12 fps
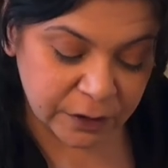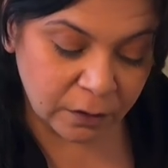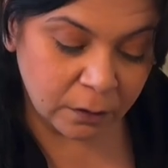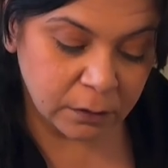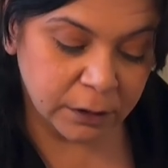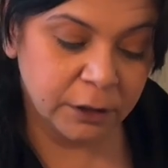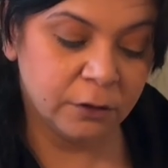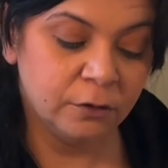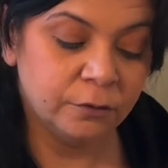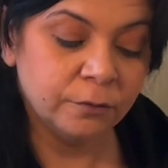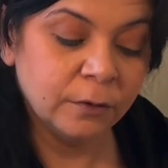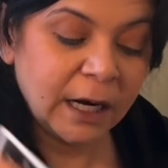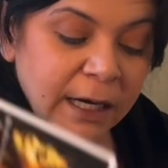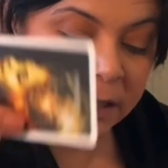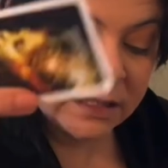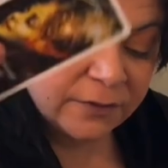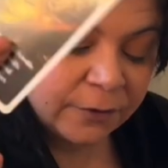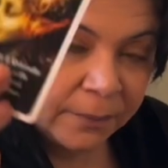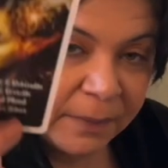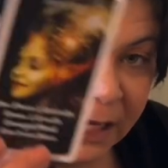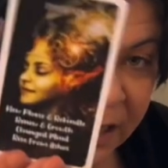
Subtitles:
calling you to rise from the